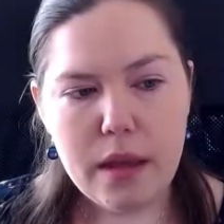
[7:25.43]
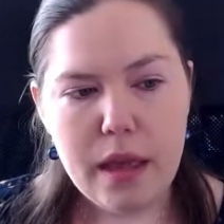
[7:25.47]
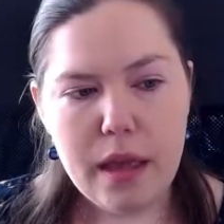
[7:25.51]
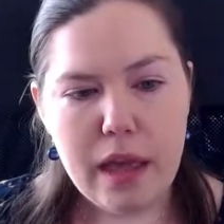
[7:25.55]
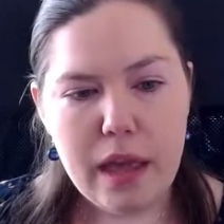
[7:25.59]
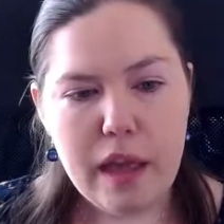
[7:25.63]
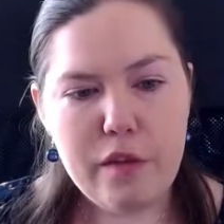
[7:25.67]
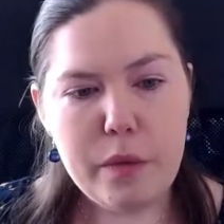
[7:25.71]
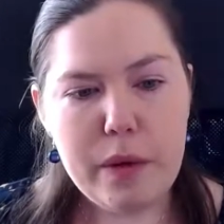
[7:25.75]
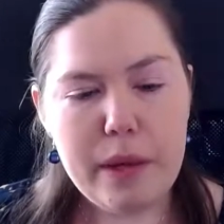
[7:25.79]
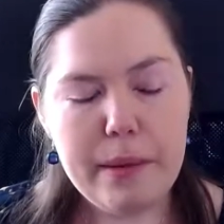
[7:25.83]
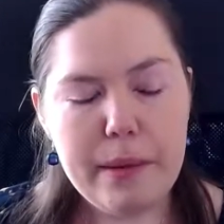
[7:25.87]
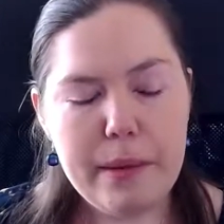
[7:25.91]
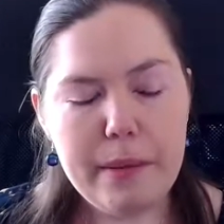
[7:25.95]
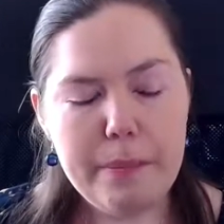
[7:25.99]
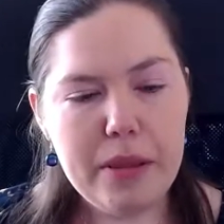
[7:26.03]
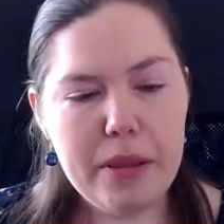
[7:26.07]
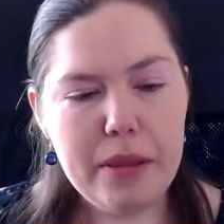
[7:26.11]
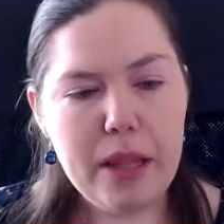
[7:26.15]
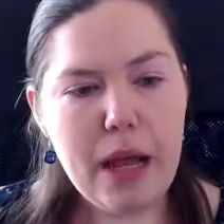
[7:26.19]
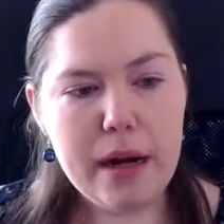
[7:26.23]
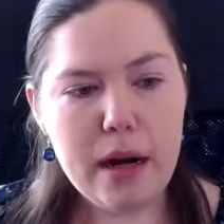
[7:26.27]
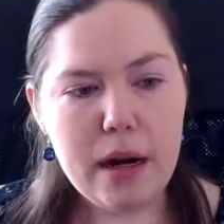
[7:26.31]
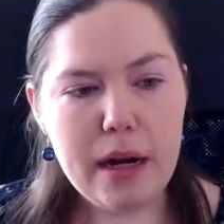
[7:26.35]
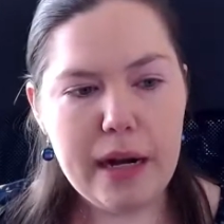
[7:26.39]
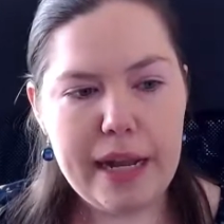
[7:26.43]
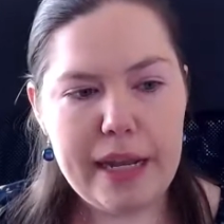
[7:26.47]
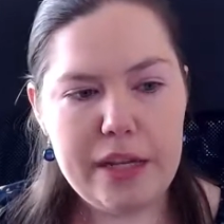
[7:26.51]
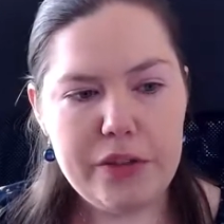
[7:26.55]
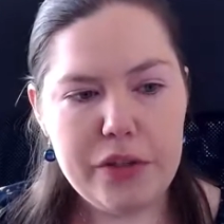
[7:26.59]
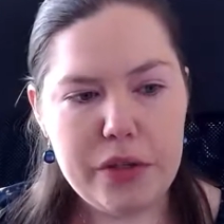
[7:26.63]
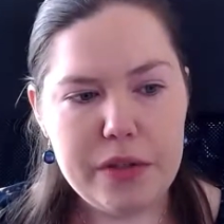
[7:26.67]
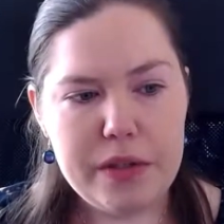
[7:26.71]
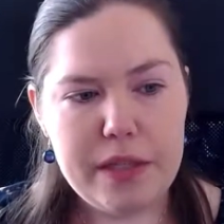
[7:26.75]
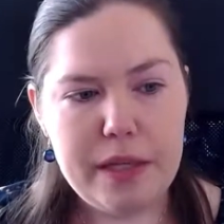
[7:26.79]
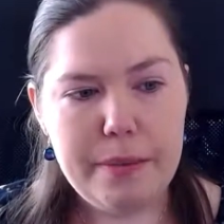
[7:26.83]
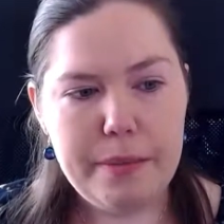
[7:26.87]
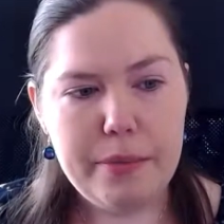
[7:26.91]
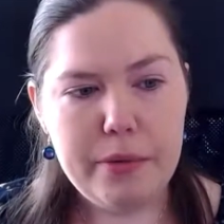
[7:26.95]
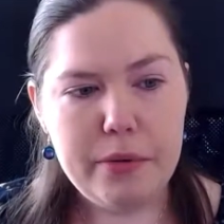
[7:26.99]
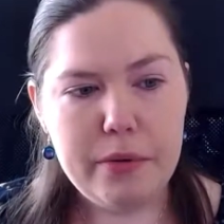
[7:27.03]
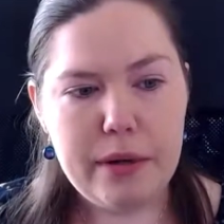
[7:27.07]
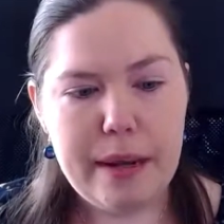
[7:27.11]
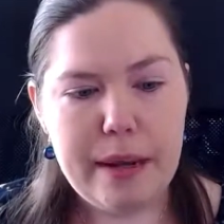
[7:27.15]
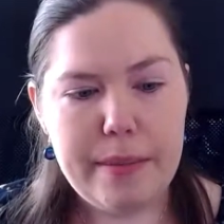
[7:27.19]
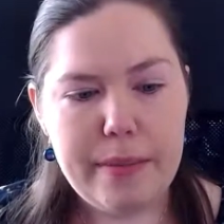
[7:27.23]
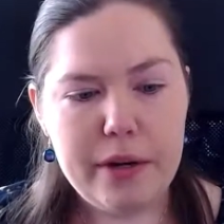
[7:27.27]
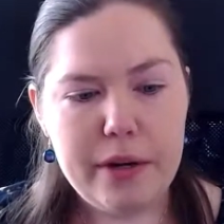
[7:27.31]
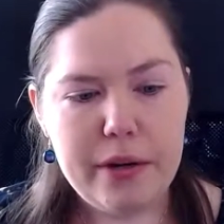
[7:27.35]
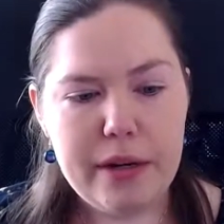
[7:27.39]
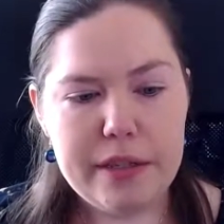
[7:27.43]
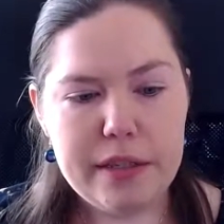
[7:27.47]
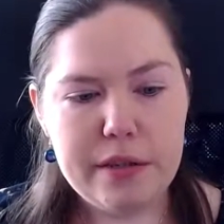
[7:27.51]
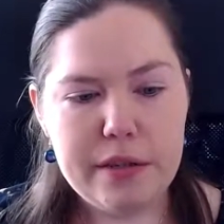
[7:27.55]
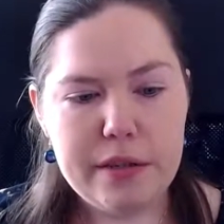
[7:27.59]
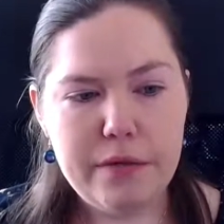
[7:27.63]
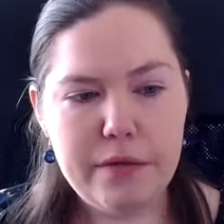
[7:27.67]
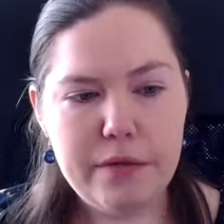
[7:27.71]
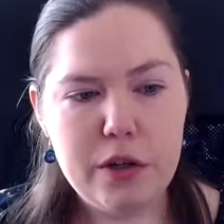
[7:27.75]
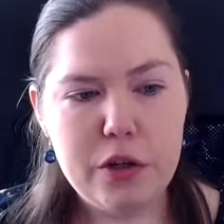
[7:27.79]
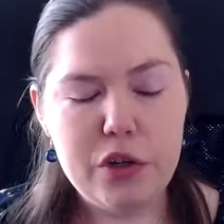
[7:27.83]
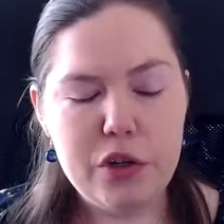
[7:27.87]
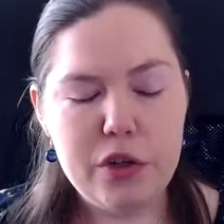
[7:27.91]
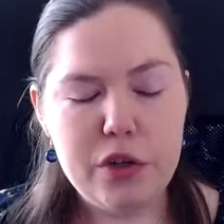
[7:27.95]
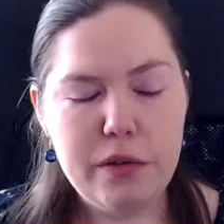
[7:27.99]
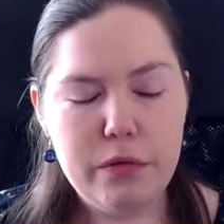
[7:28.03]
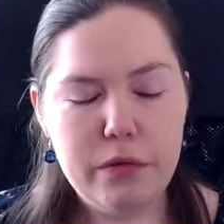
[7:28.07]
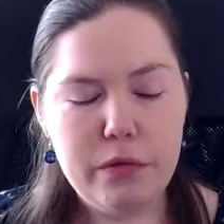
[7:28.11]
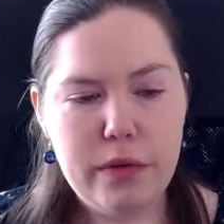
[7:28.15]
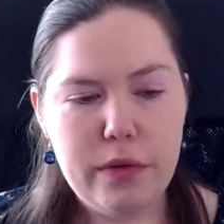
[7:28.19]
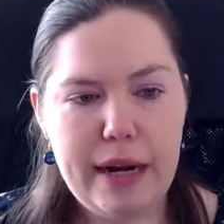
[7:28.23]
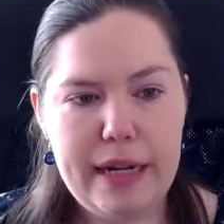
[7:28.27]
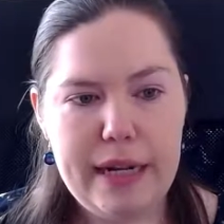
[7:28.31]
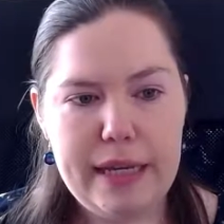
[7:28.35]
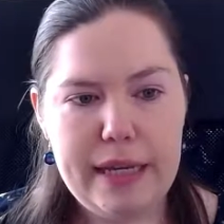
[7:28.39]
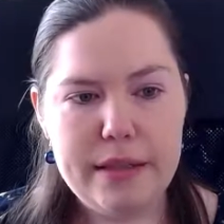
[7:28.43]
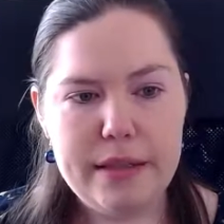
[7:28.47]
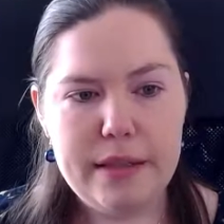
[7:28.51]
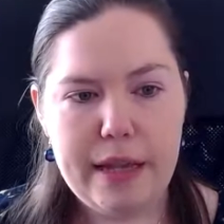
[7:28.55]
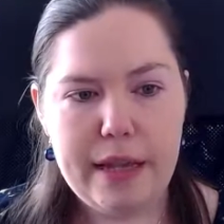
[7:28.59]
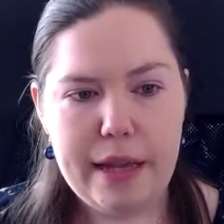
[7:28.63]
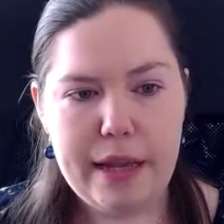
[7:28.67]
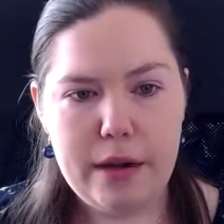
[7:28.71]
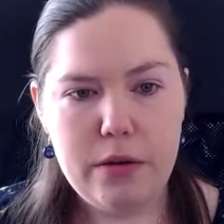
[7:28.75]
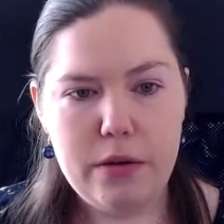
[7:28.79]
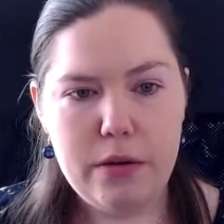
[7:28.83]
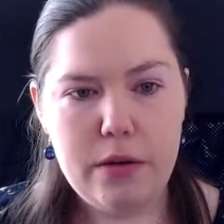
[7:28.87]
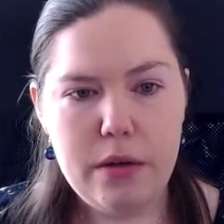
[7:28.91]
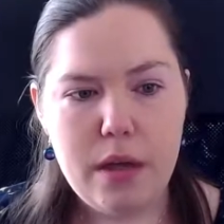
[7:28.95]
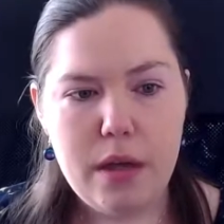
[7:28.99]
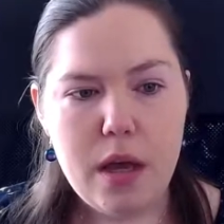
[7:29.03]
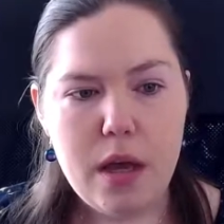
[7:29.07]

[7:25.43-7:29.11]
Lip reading: If we plot our HSE parameter as a function of radius now,